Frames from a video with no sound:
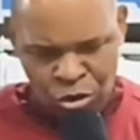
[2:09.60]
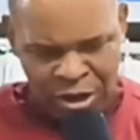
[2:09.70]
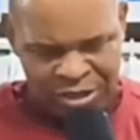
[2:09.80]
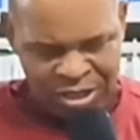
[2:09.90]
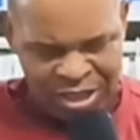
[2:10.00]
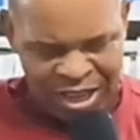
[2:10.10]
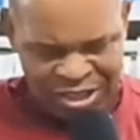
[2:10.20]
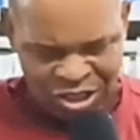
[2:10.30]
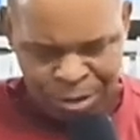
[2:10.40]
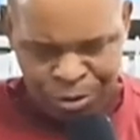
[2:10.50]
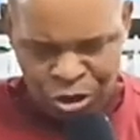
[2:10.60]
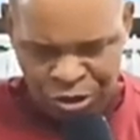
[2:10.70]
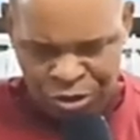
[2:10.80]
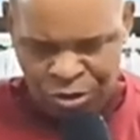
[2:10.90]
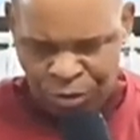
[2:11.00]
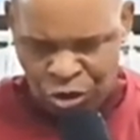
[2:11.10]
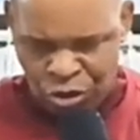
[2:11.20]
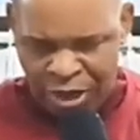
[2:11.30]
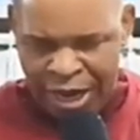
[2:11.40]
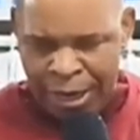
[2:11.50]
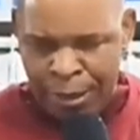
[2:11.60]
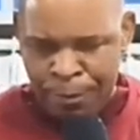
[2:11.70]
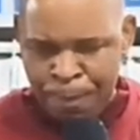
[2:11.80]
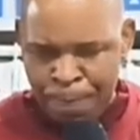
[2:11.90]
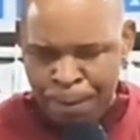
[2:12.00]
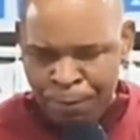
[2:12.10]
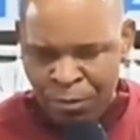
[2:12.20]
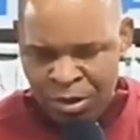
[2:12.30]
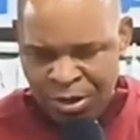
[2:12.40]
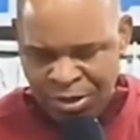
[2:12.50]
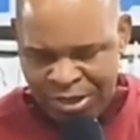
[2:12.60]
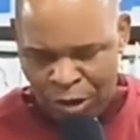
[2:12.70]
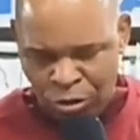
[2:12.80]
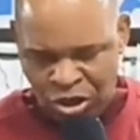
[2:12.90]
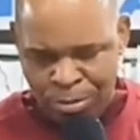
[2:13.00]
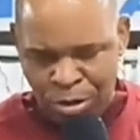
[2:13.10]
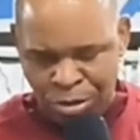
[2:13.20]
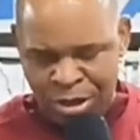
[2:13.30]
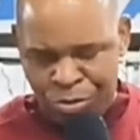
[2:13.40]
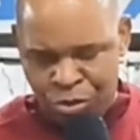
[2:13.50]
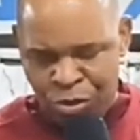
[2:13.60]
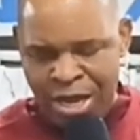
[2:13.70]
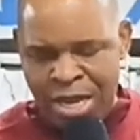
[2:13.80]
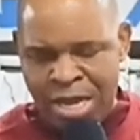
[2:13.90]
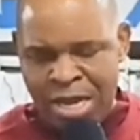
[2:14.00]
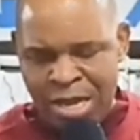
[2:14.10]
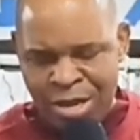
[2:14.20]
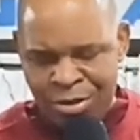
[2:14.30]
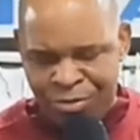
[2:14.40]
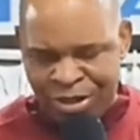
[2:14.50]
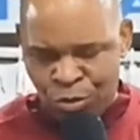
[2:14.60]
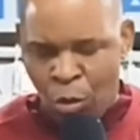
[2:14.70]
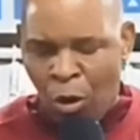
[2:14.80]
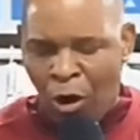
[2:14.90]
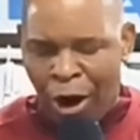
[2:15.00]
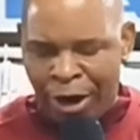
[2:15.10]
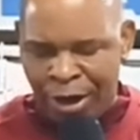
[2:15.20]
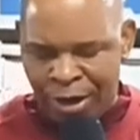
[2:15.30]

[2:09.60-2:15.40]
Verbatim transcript: let's see the last scriptures for today. Second Timothy 3, verse 1.